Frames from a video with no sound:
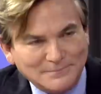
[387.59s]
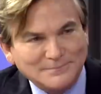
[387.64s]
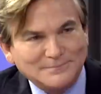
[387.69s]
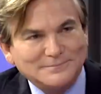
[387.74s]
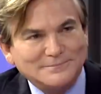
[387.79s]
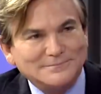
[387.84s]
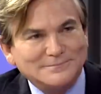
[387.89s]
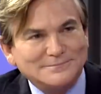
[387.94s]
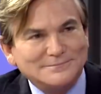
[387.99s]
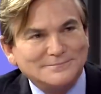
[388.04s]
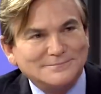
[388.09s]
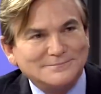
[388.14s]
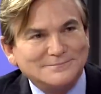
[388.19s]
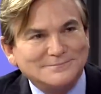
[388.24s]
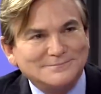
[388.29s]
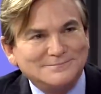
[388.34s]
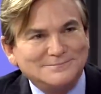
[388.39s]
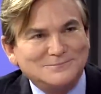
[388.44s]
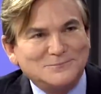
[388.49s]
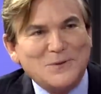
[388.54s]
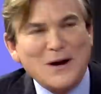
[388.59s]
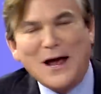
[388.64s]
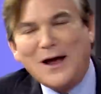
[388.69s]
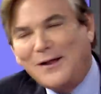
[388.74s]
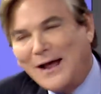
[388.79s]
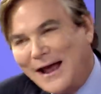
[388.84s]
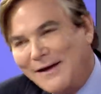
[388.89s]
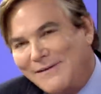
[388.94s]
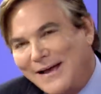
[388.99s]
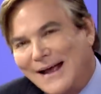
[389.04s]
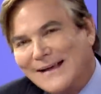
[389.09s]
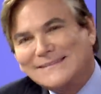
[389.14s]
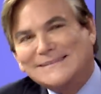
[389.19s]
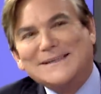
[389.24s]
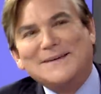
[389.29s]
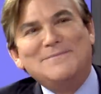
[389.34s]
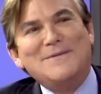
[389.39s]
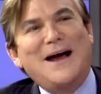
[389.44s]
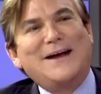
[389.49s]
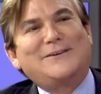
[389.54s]
not allowed to, you say. Well, I've asked
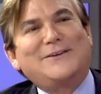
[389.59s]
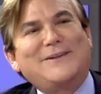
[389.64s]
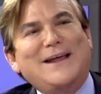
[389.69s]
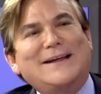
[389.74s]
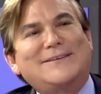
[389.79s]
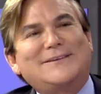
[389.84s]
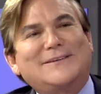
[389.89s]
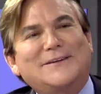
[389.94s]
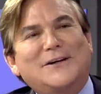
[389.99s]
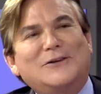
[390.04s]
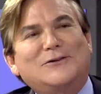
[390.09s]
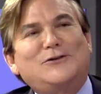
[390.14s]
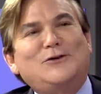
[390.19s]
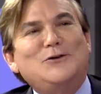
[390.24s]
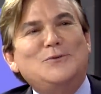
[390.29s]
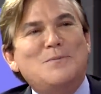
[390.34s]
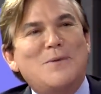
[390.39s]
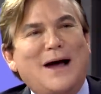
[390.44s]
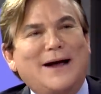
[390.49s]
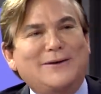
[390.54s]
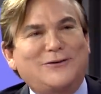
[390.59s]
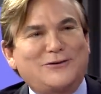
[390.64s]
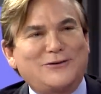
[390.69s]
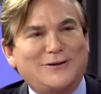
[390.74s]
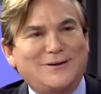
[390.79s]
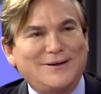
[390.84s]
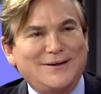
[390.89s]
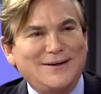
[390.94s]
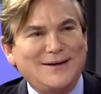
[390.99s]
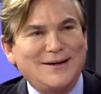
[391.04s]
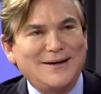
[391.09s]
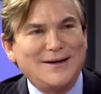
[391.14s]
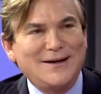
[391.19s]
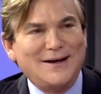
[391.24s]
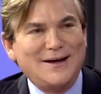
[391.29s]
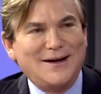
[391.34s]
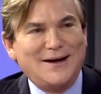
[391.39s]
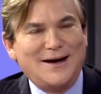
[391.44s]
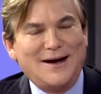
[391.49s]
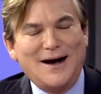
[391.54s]
him not to. That's a little too much.
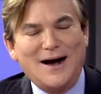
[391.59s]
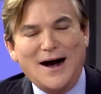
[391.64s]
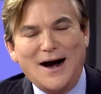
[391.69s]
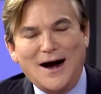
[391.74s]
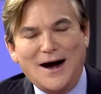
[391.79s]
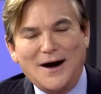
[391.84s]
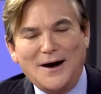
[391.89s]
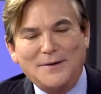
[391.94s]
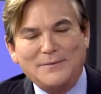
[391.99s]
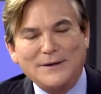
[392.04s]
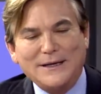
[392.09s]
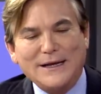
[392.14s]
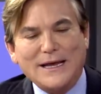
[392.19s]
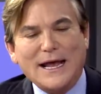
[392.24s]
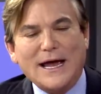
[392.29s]
Okay. Uh, he